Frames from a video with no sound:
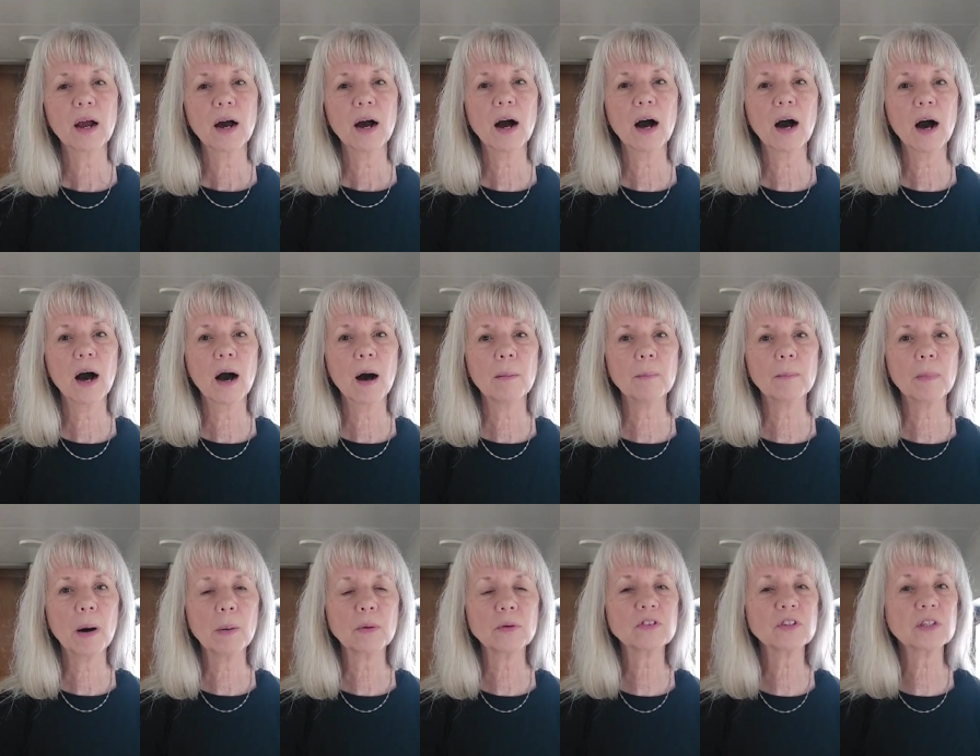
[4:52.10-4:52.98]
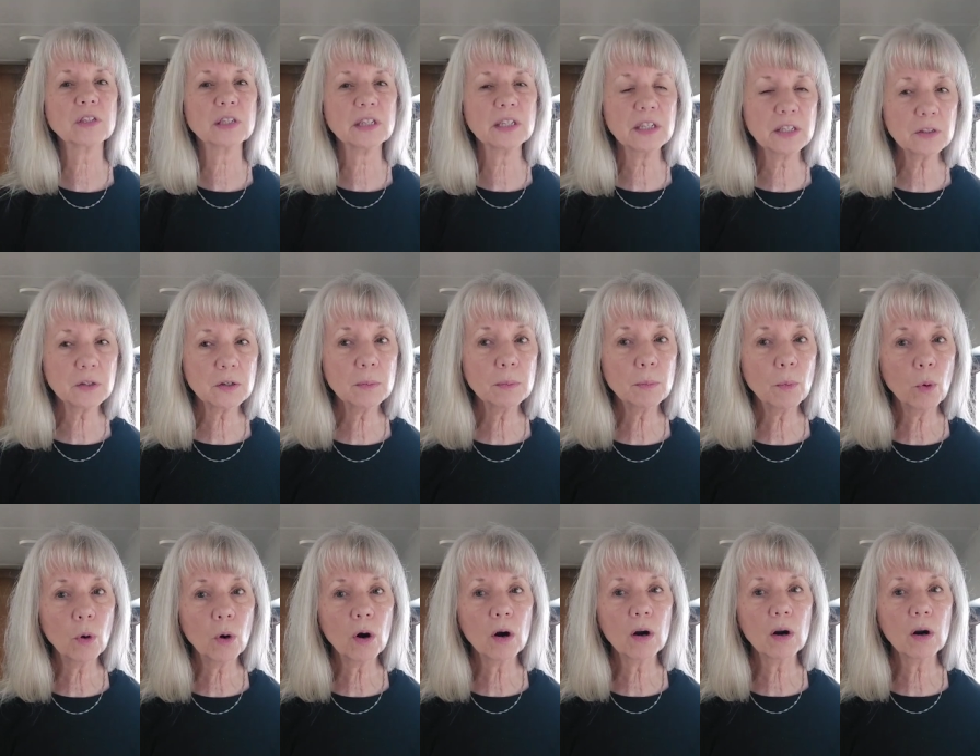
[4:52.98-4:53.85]
um, I was a little
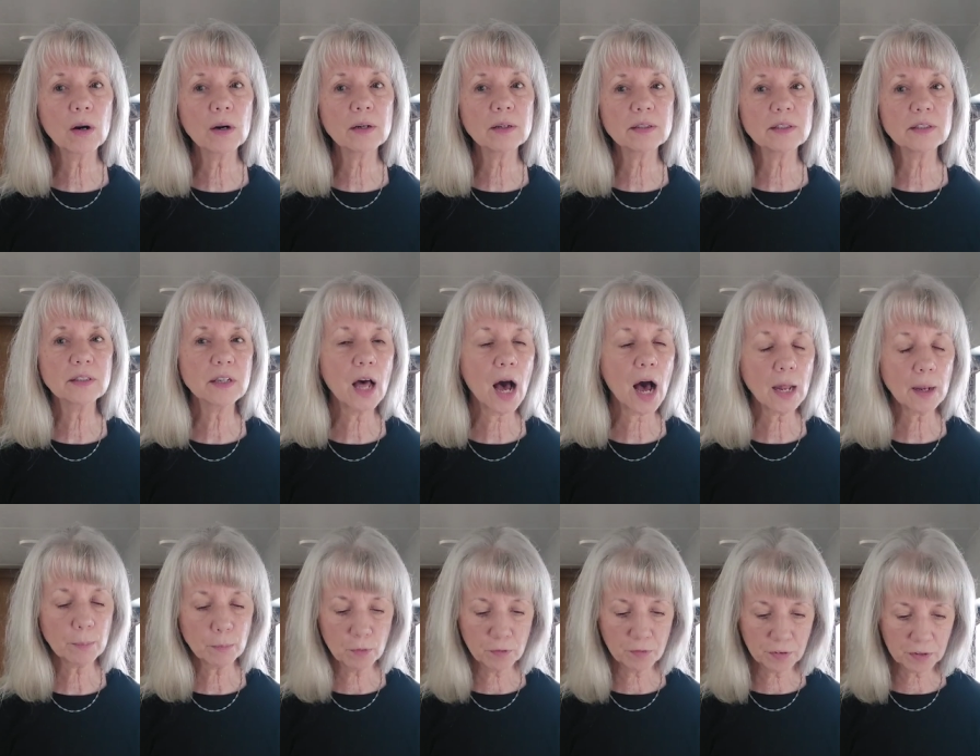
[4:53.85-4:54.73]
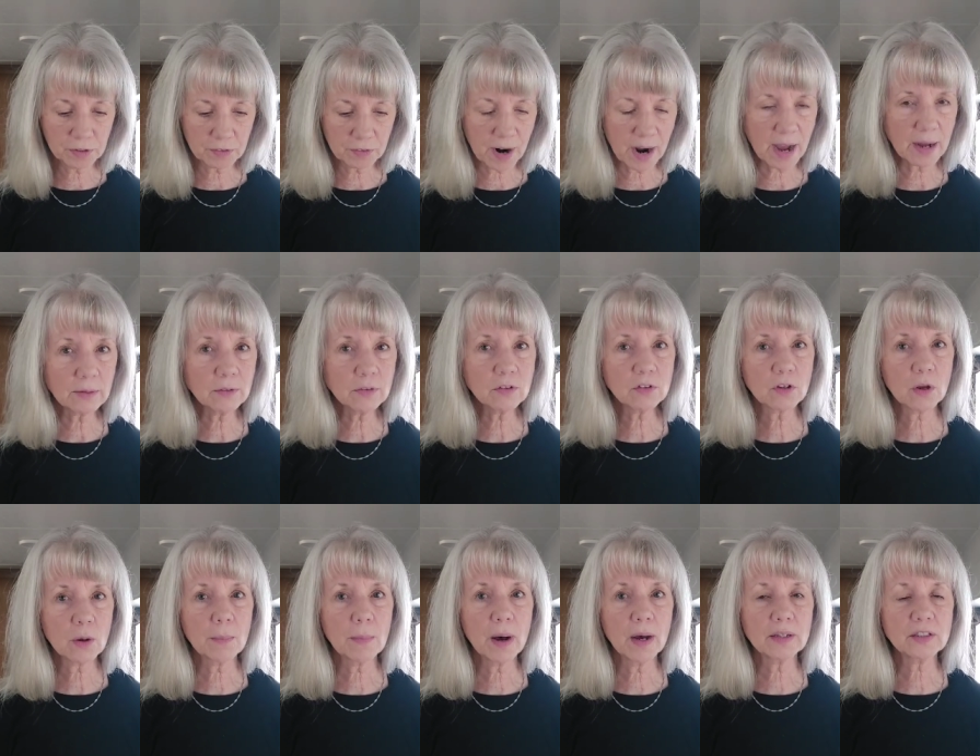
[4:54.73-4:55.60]
more not moving around
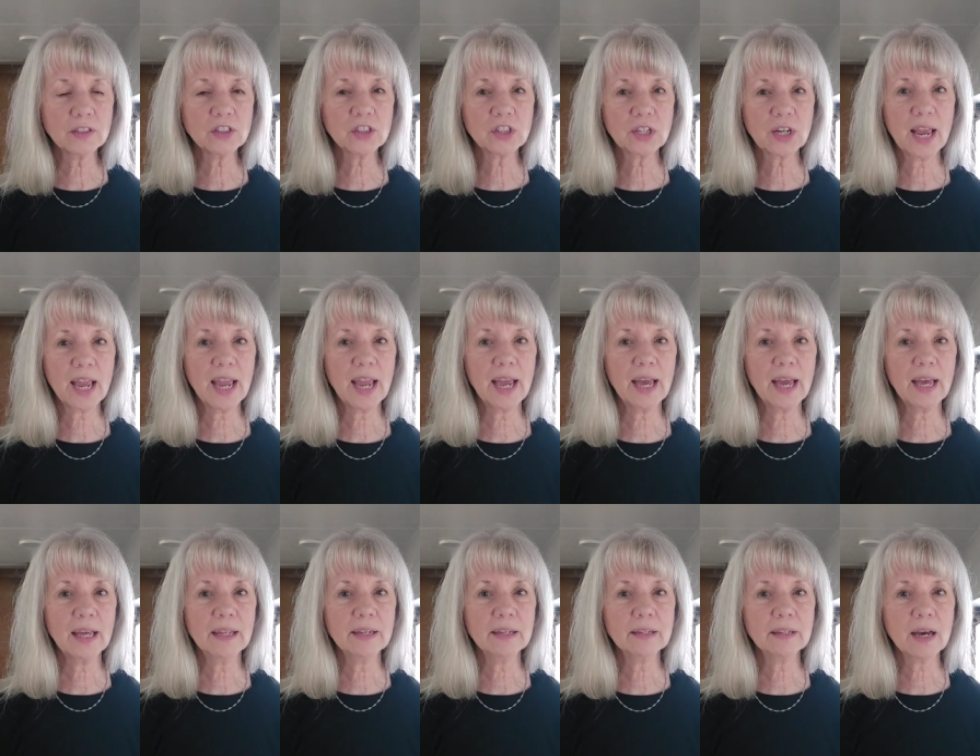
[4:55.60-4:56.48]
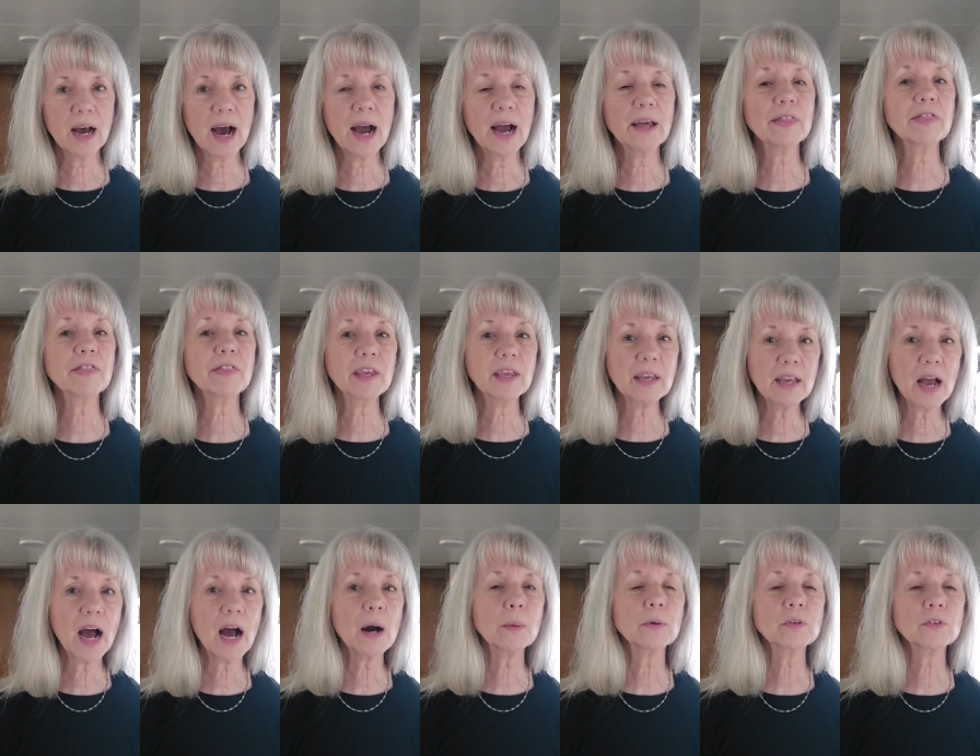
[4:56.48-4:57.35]
so much. And I think
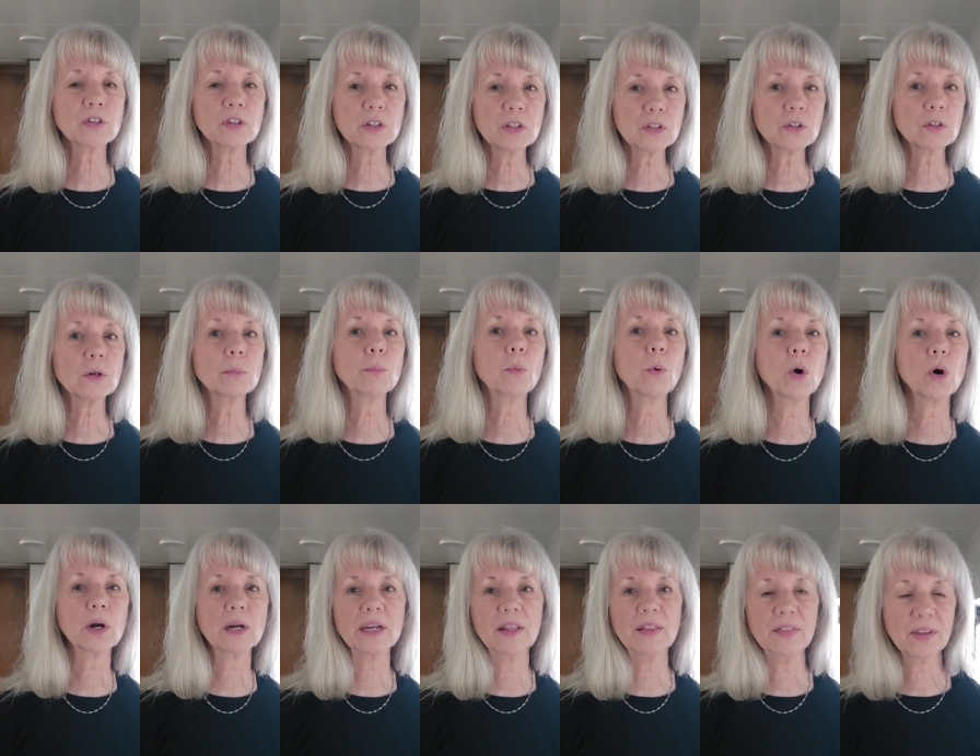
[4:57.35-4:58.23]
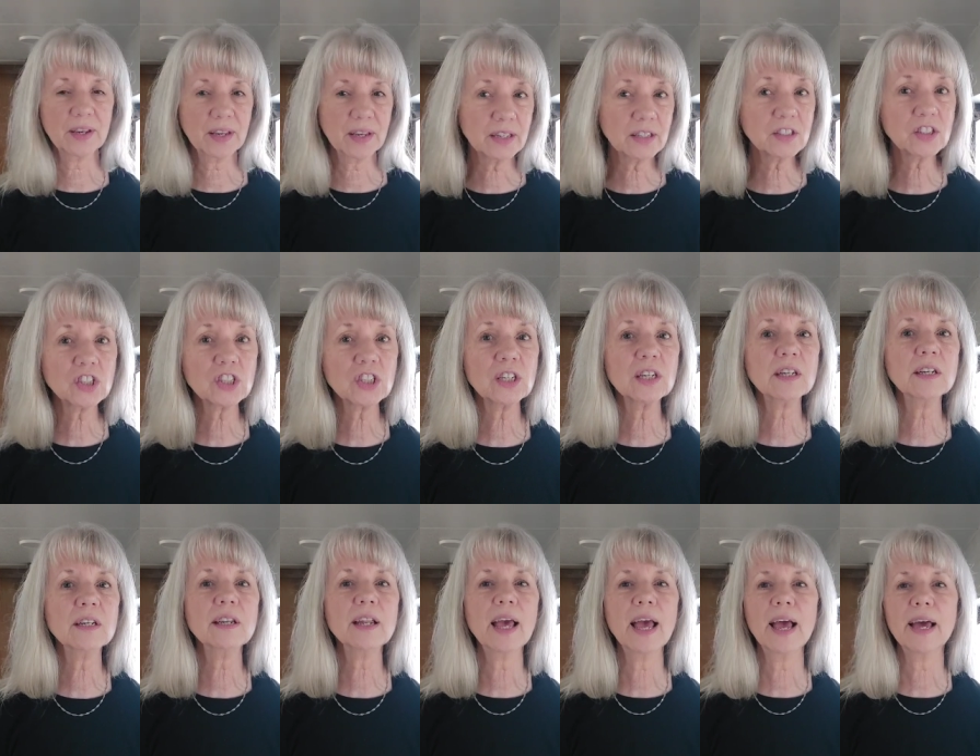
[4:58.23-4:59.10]
I was a little more in the
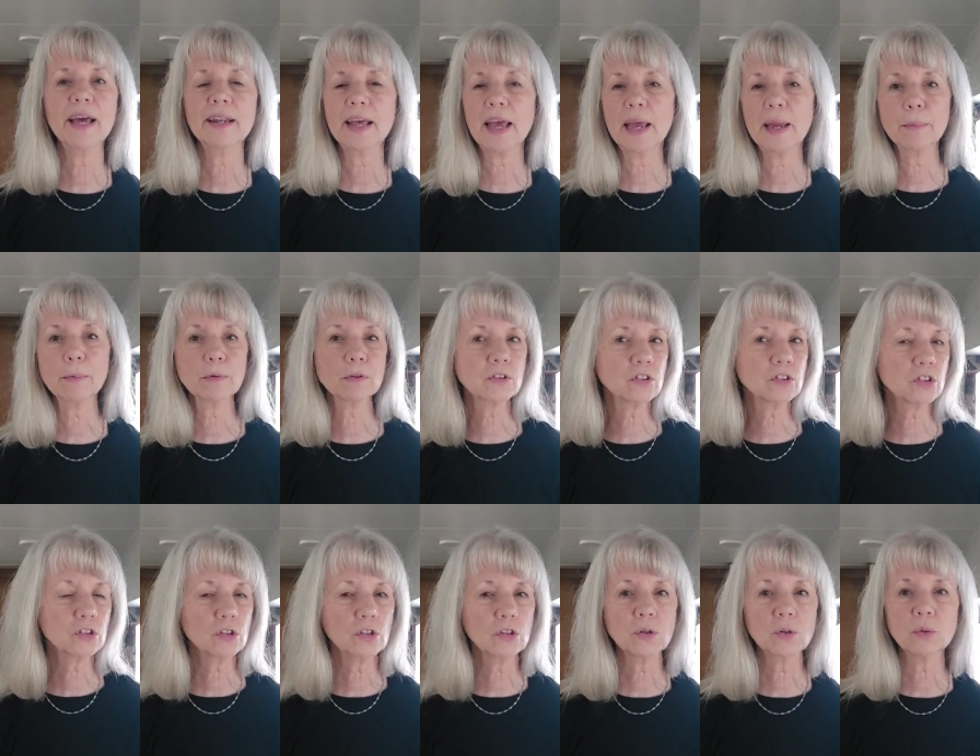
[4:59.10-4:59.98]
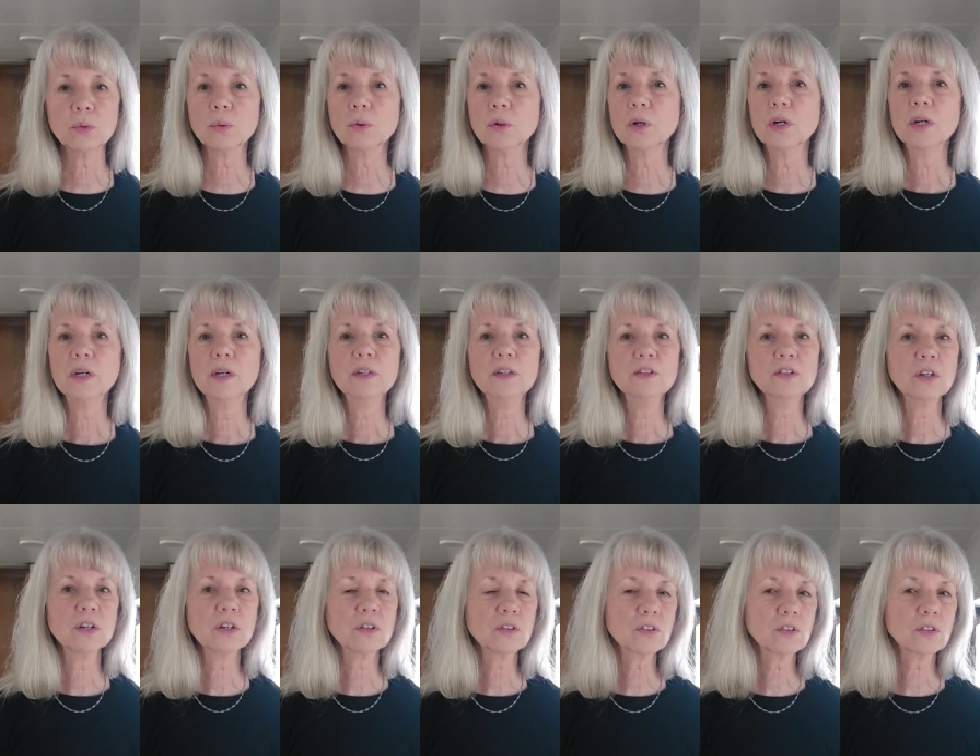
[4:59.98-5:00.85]
kitchen and able to
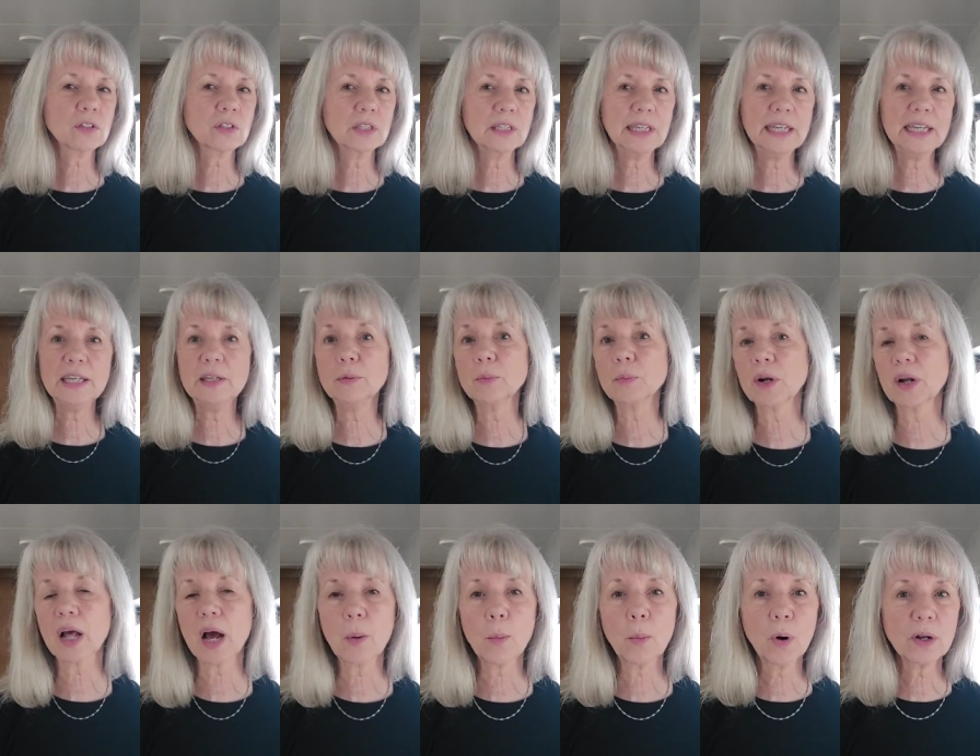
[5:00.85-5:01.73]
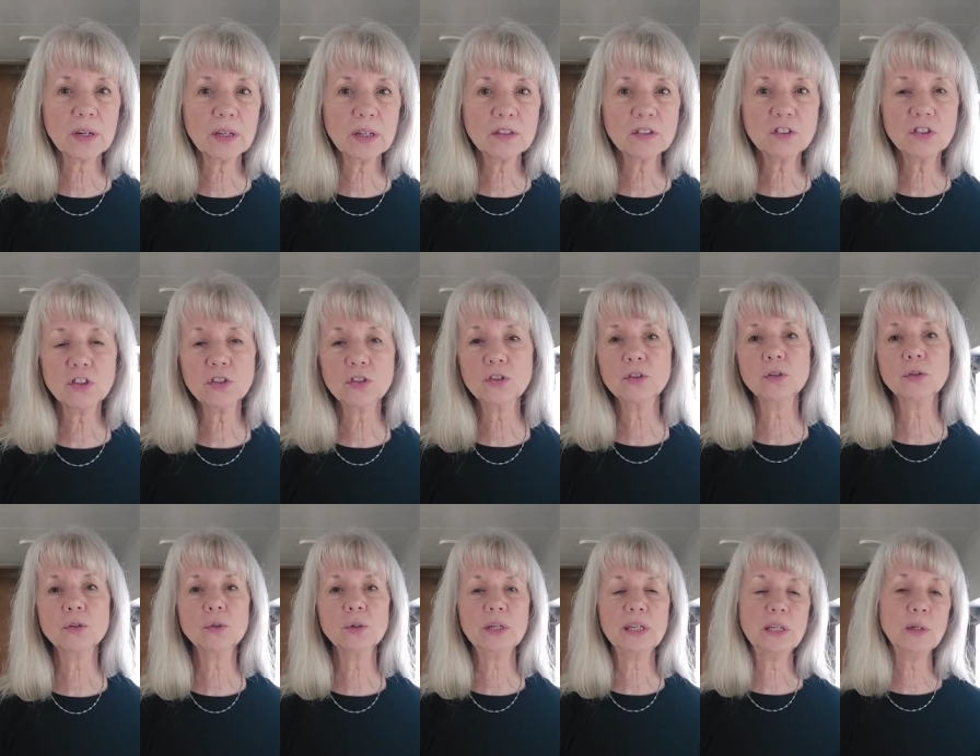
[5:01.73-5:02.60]
just eat when I wanted
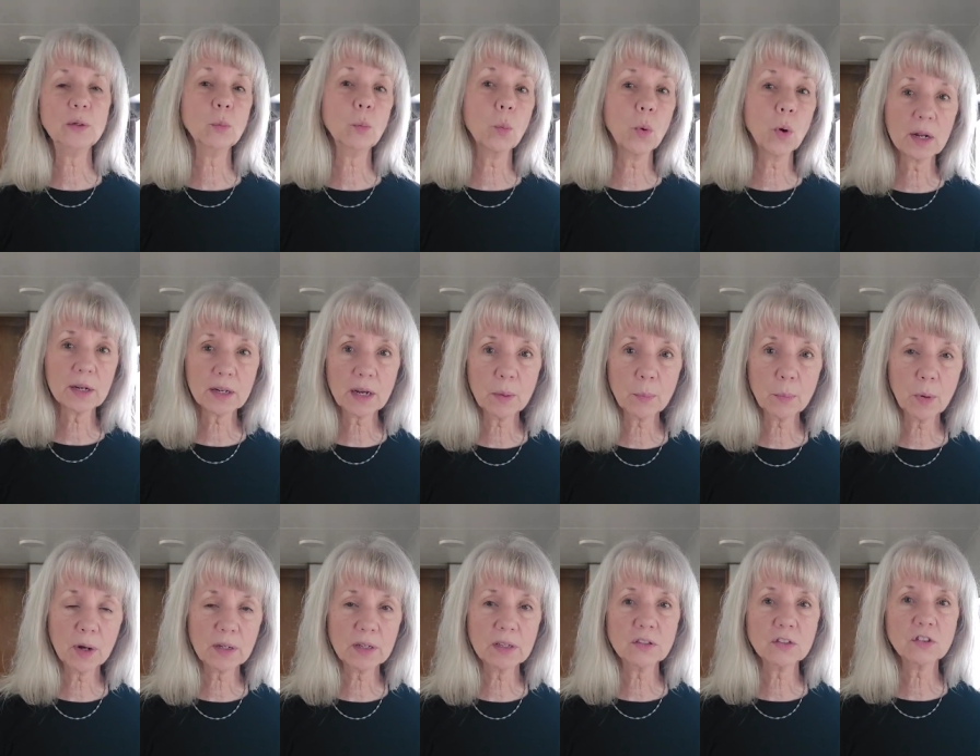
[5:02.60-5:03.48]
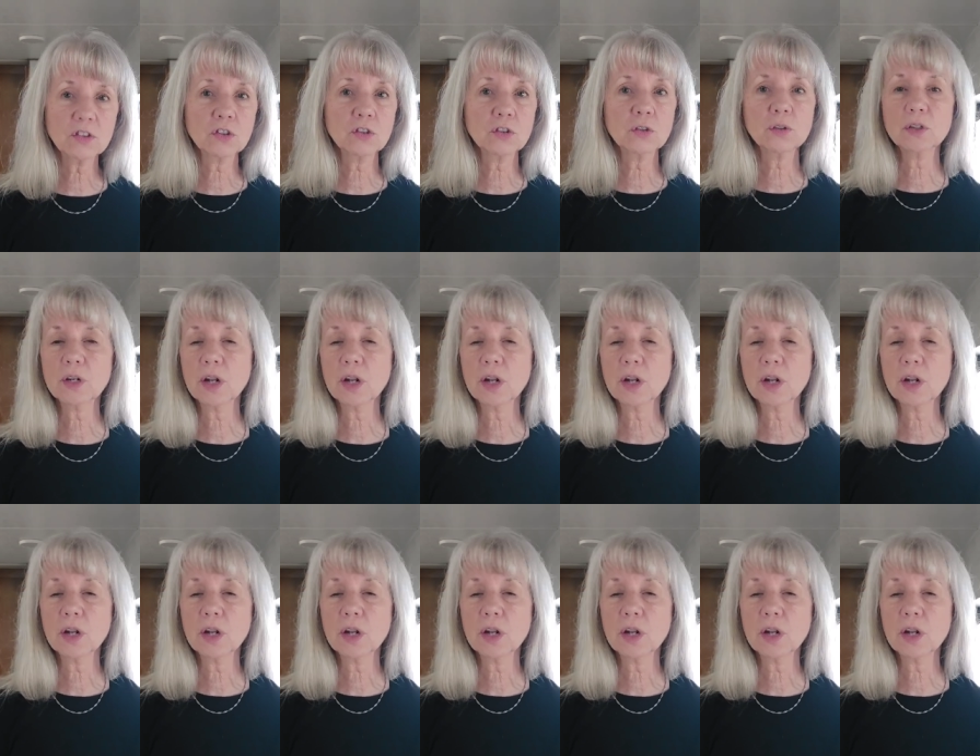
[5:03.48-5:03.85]
to, eat what I wanted to.